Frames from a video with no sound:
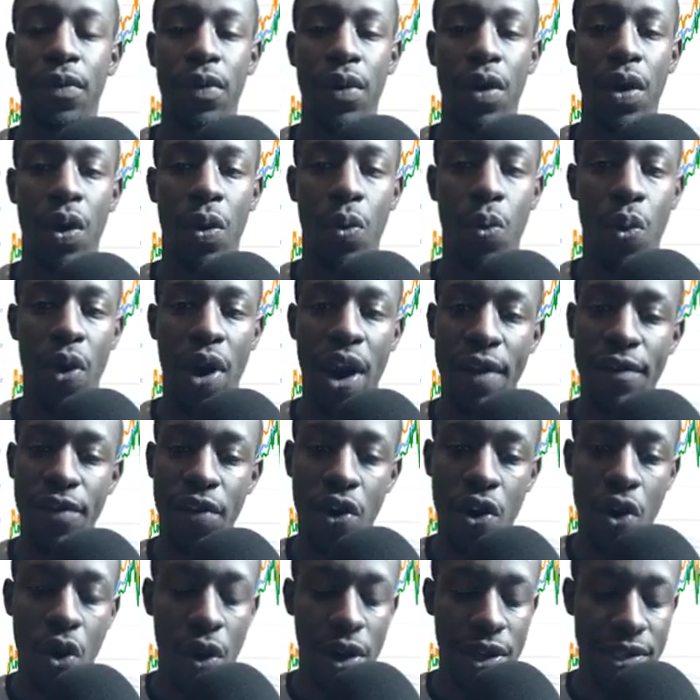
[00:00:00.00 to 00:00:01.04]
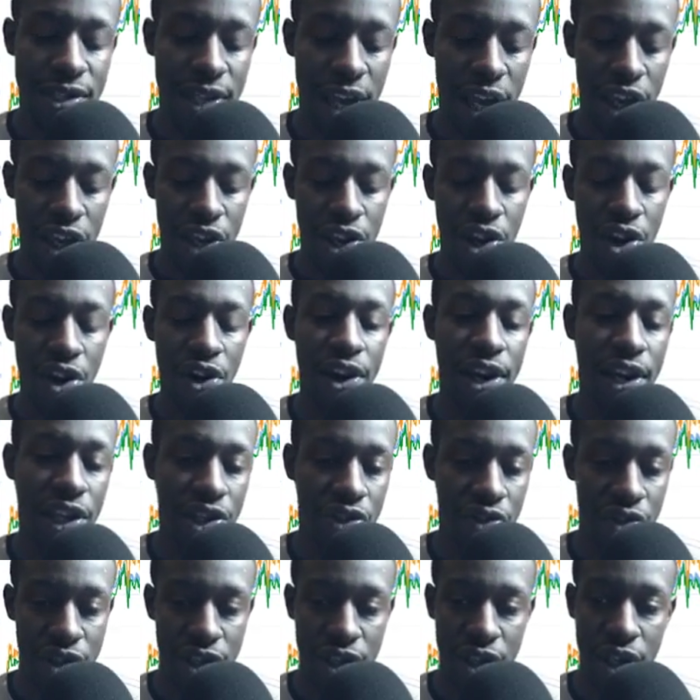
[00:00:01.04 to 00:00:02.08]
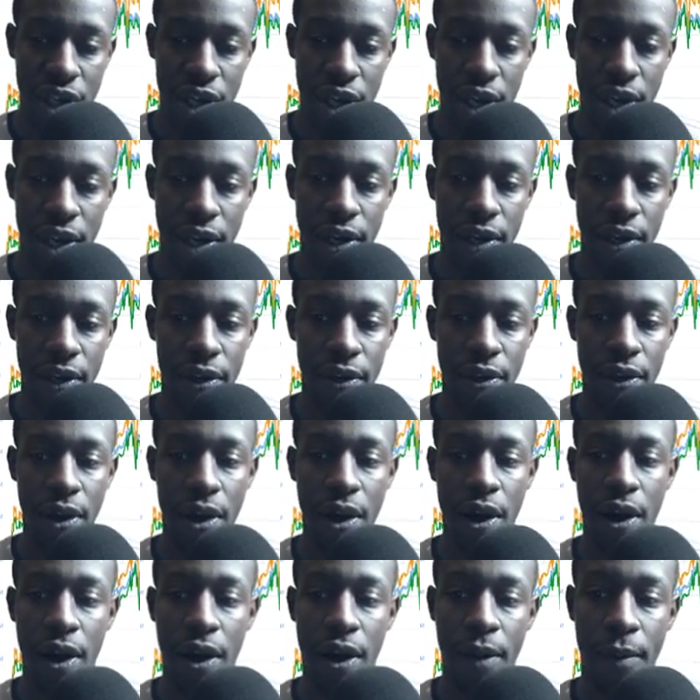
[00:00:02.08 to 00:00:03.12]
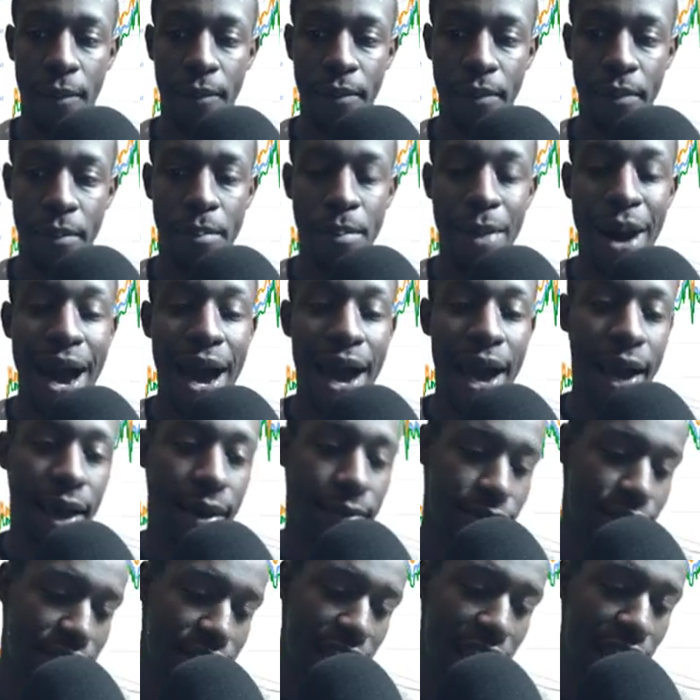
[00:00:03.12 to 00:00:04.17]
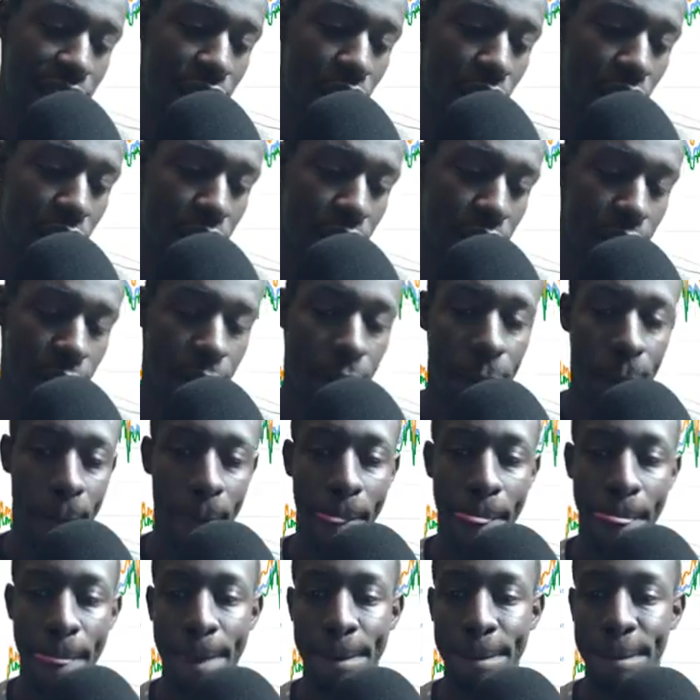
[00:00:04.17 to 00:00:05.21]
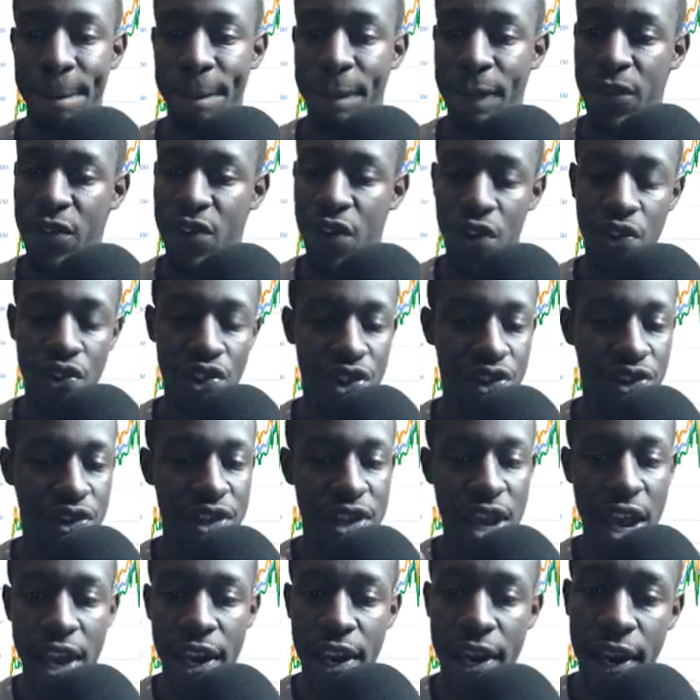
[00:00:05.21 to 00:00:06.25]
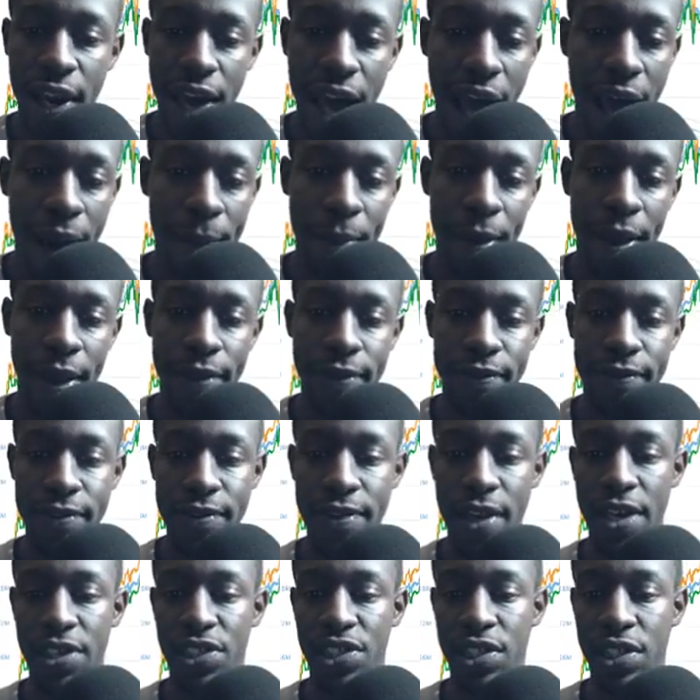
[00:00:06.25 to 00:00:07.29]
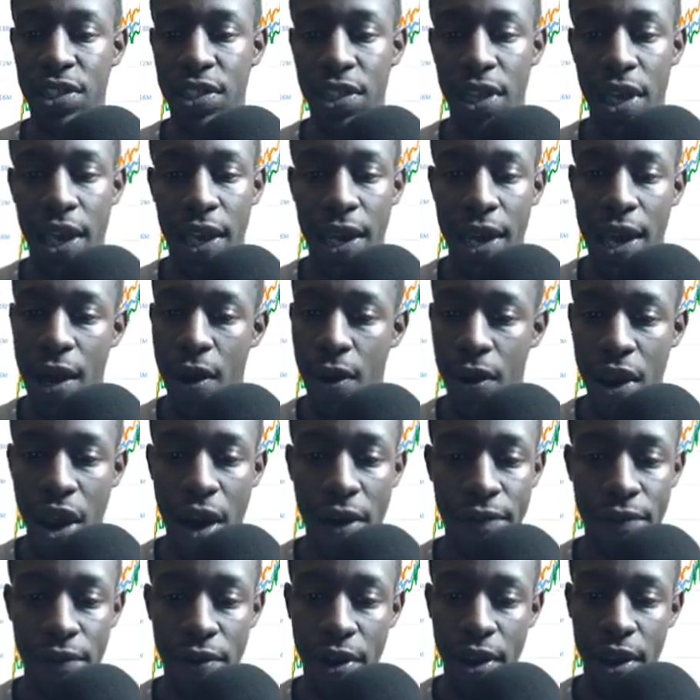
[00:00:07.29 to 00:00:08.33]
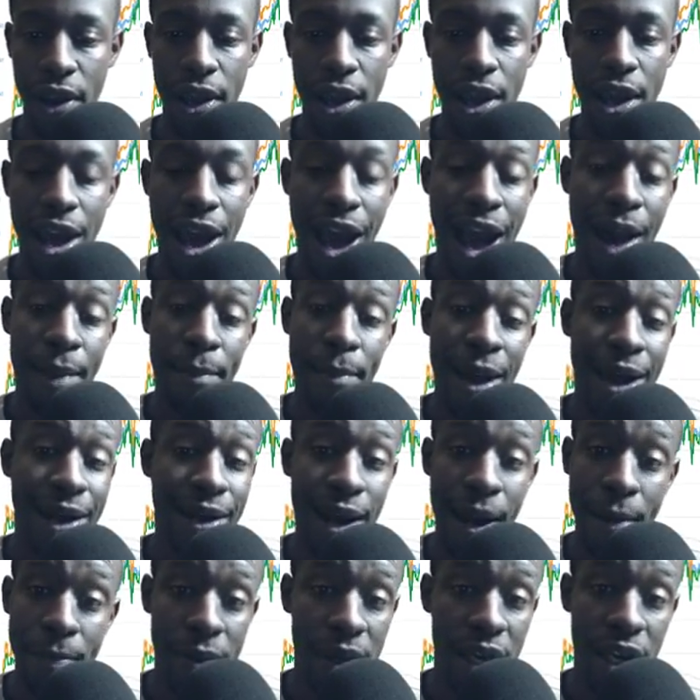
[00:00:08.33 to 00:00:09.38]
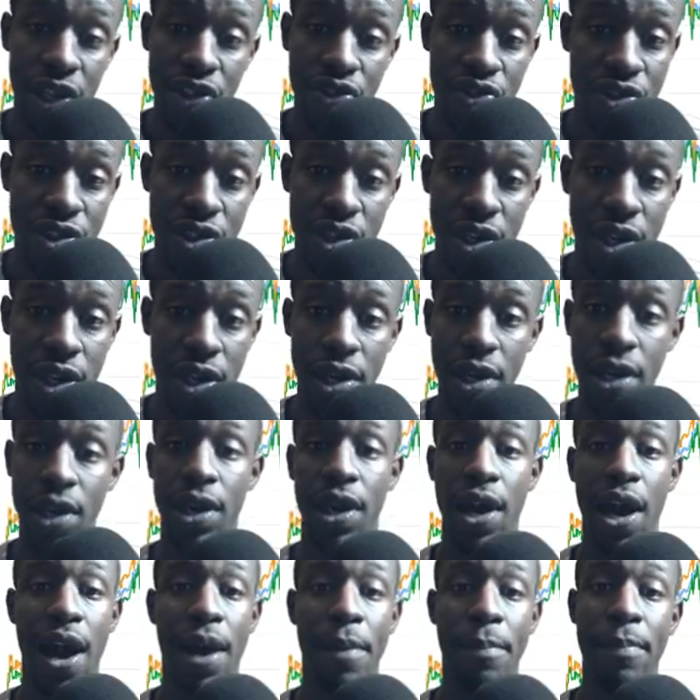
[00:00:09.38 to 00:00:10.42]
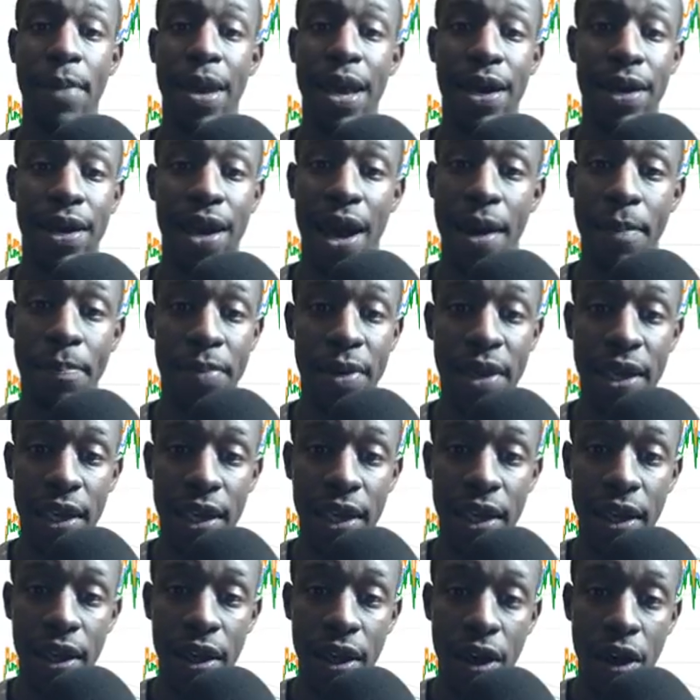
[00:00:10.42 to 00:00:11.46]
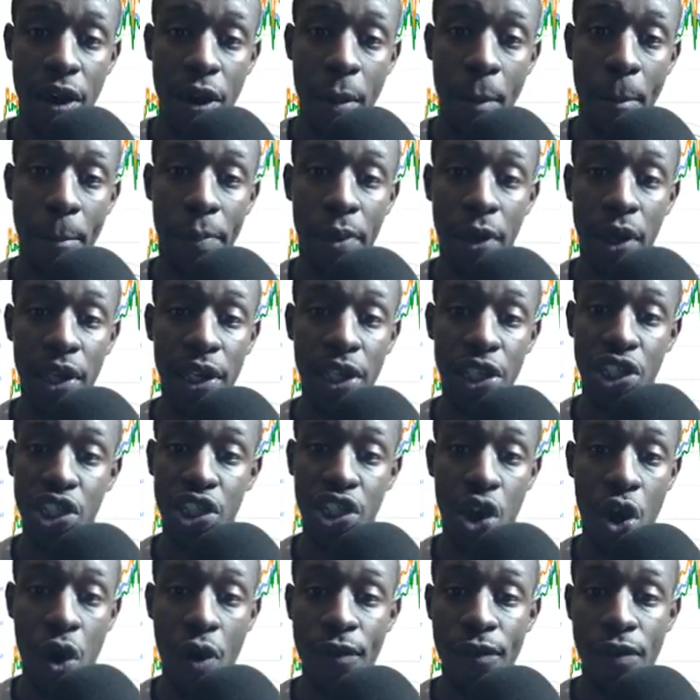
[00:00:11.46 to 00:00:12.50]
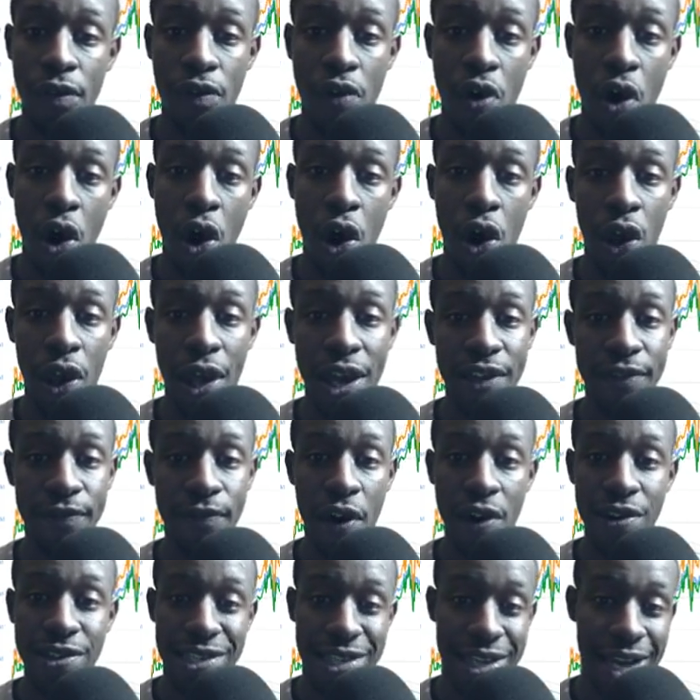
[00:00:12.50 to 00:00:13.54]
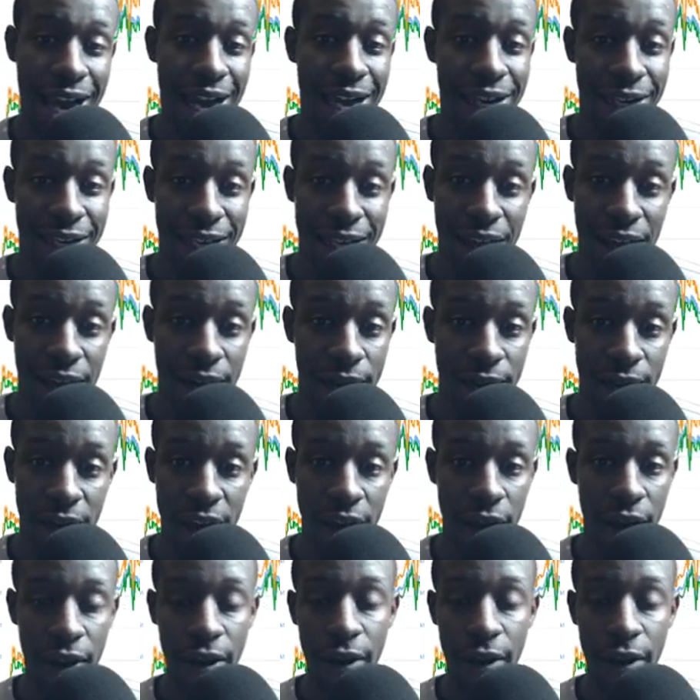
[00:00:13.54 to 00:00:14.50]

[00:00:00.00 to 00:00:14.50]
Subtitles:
whatever coins that you're interested in, my take on it. So you just say it in the comment section and I'll cover it. I might not be interested in it. I may not be bullish overall as far as the idea of it,